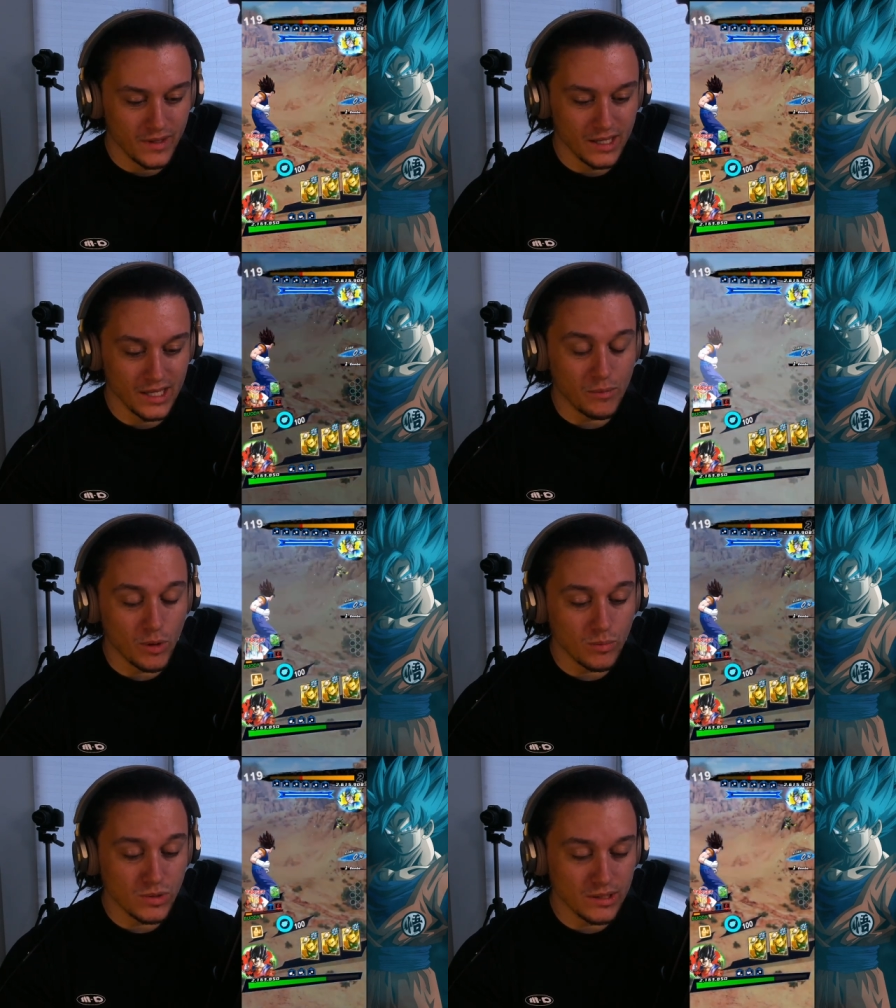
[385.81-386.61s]
And I'm
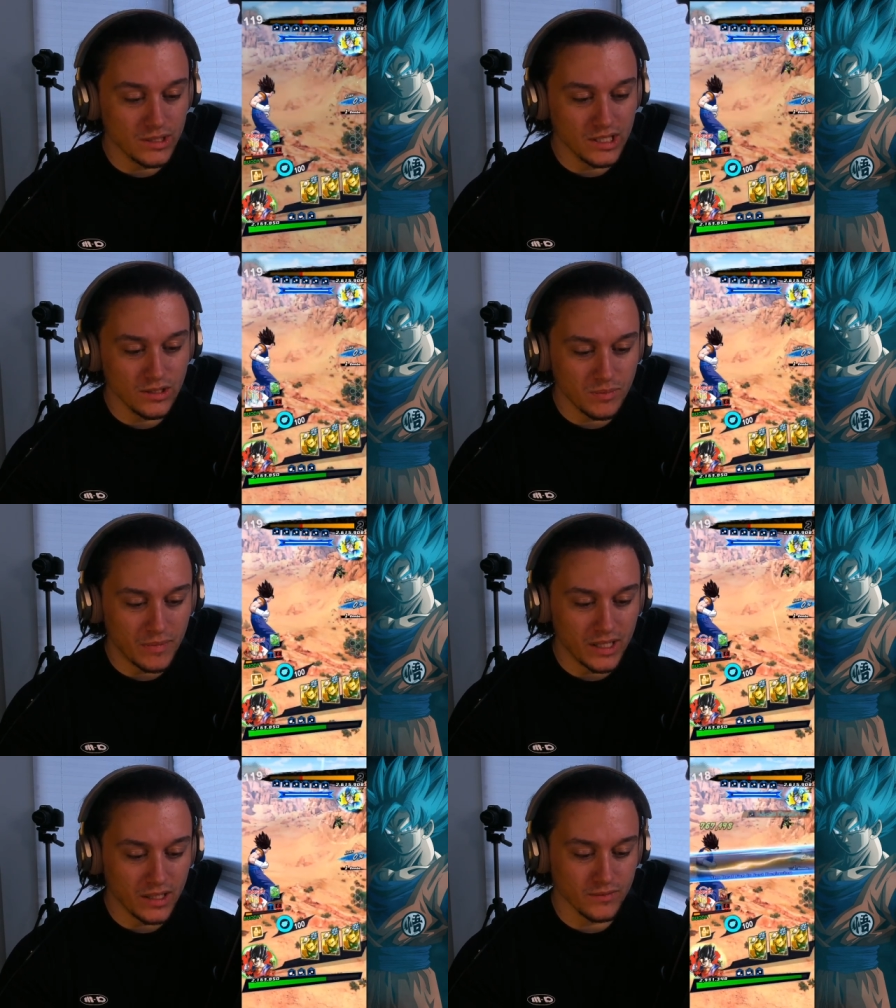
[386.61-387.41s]
almost. Uh, look at
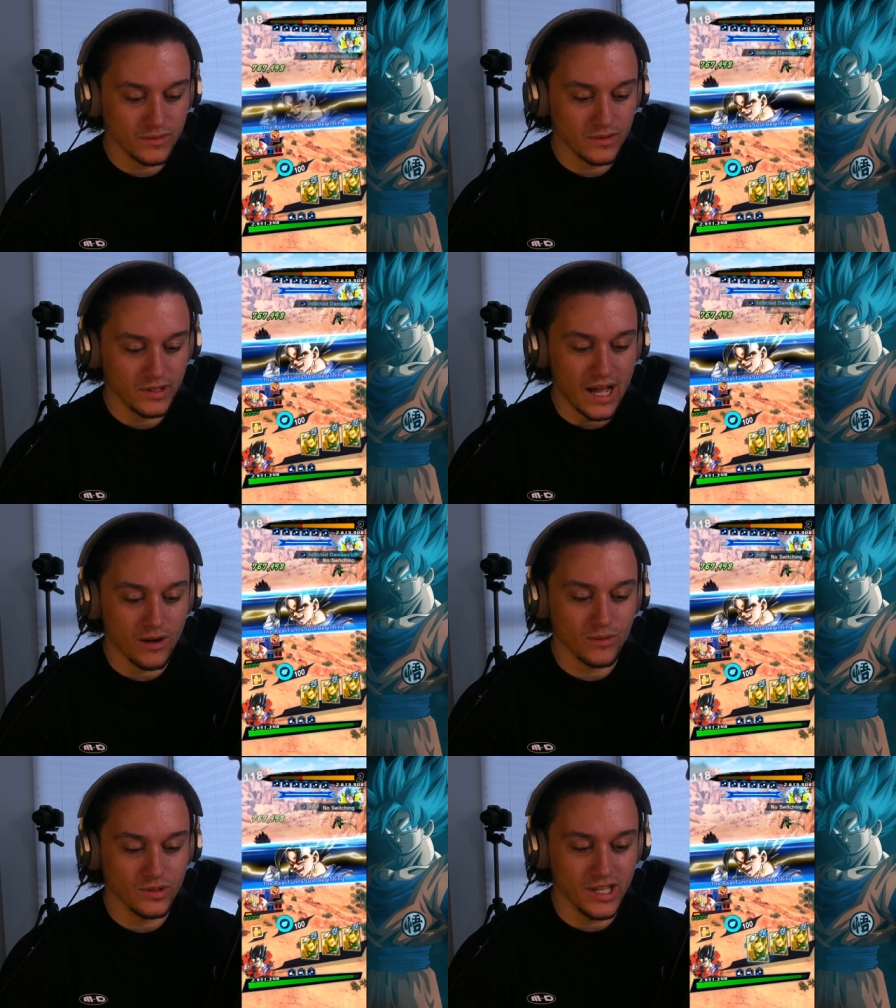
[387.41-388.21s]
my health
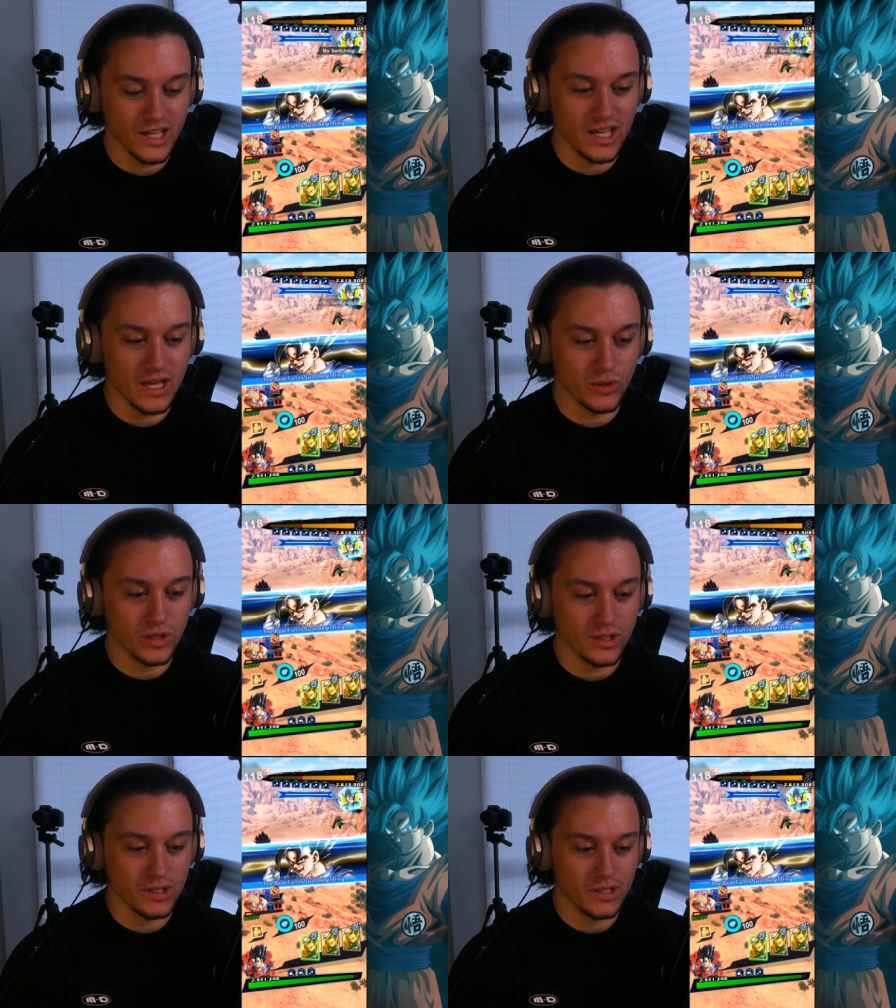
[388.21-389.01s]
now. Yeah,
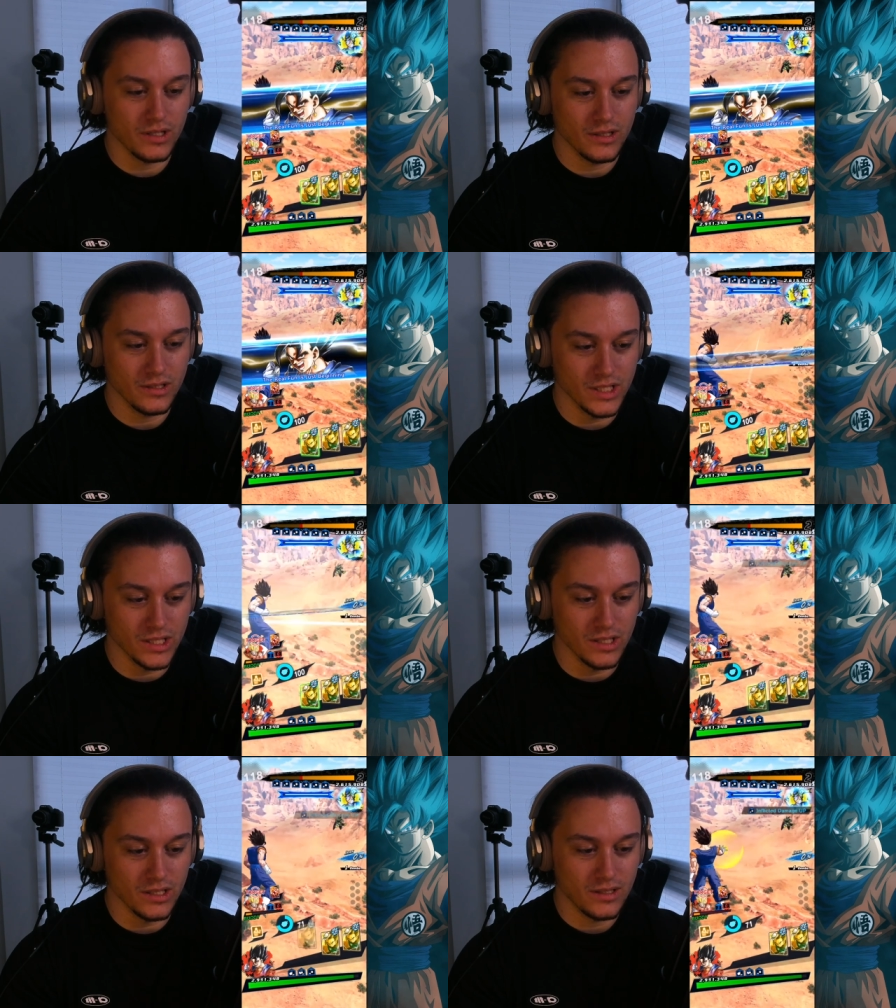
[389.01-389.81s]
boy. Yeah.
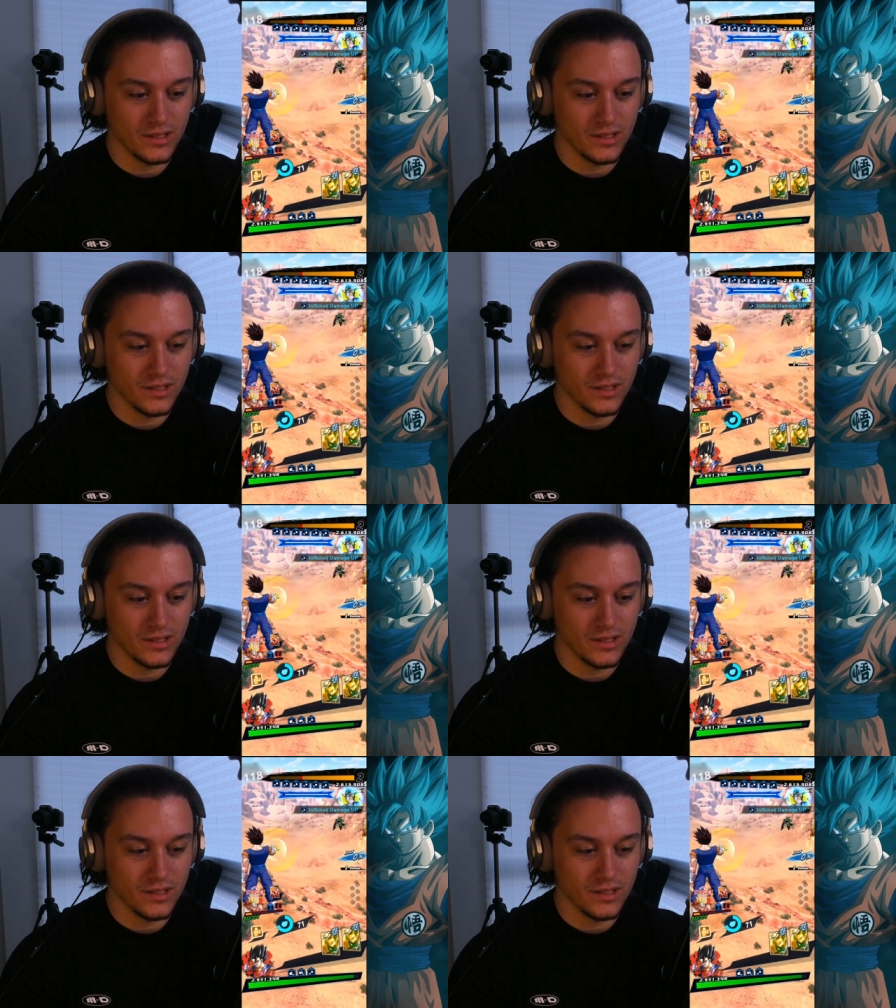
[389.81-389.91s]
Yeah.